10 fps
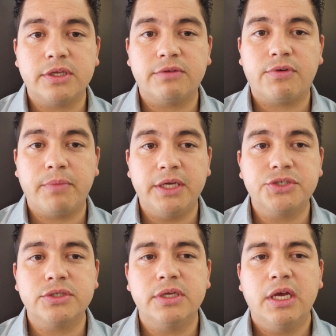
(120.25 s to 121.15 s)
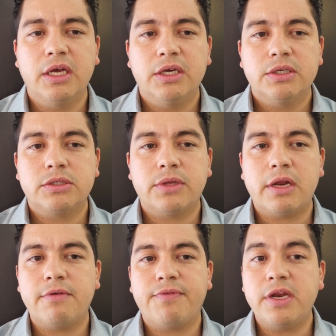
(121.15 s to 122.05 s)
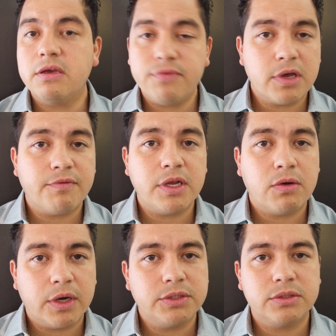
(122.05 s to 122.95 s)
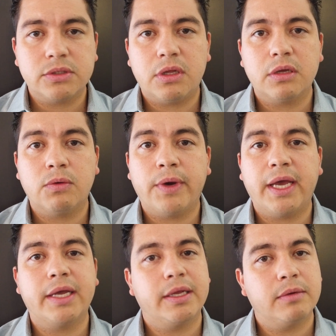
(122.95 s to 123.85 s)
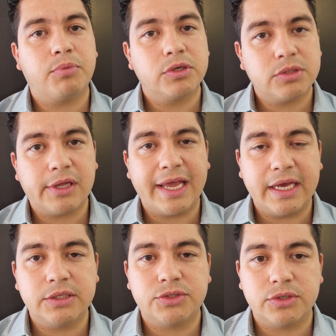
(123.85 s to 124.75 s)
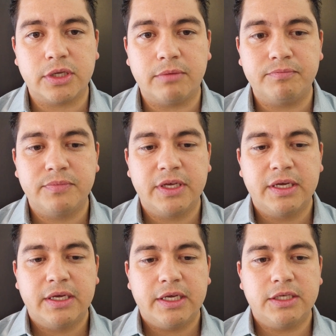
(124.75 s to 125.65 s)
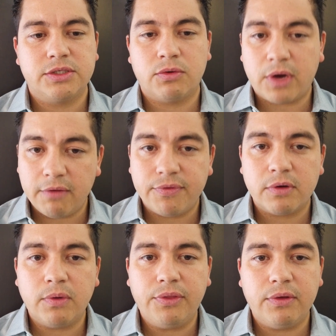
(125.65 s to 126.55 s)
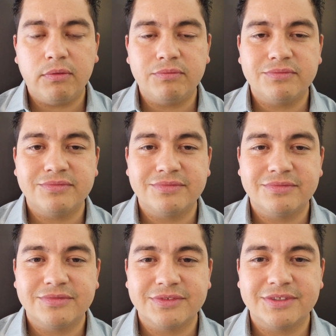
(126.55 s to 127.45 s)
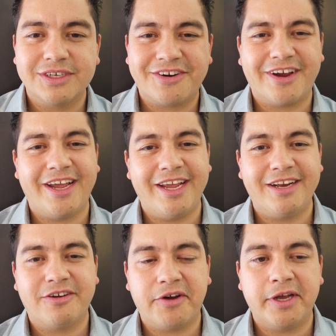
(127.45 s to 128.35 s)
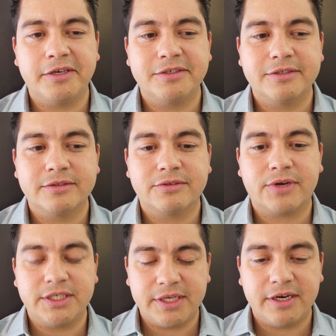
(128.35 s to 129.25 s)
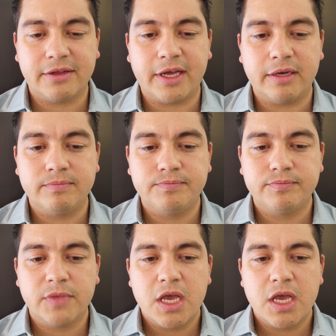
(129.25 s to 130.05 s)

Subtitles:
to the information so that if any of you have any questions along the way, I can personally answer them. Is your wife there with you? Great to hear that.